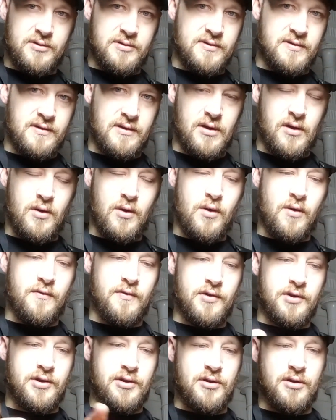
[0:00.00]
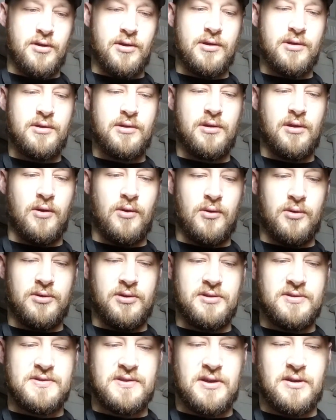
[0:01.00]
to go over your
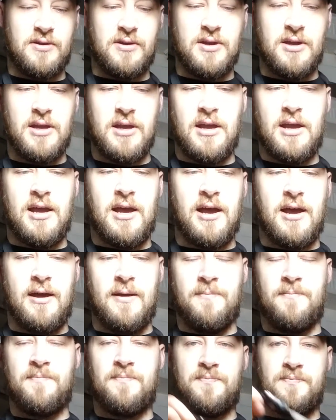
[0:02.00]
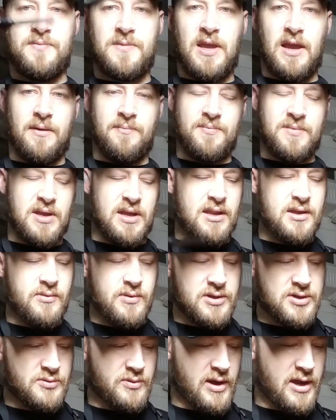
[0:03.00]
holder. So yeah, any
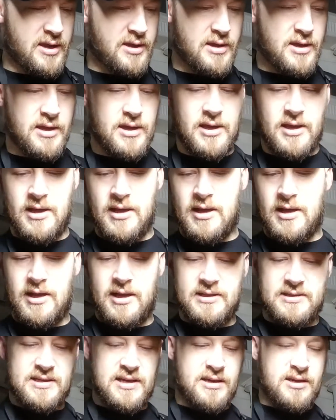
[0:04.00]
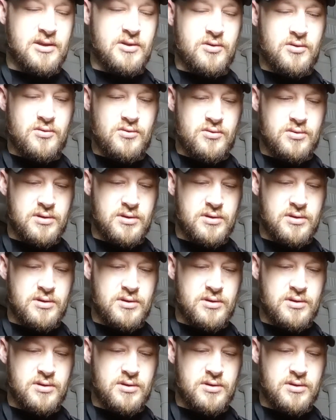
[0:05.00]
which way, that's how you